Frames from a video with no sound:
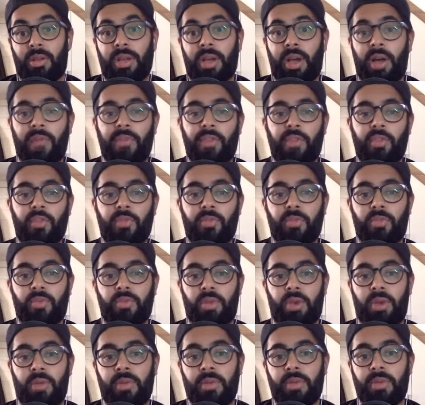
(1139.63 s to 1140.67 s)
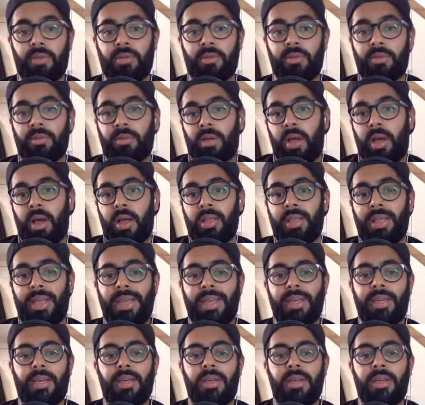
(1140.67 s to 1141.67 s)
covers the German league.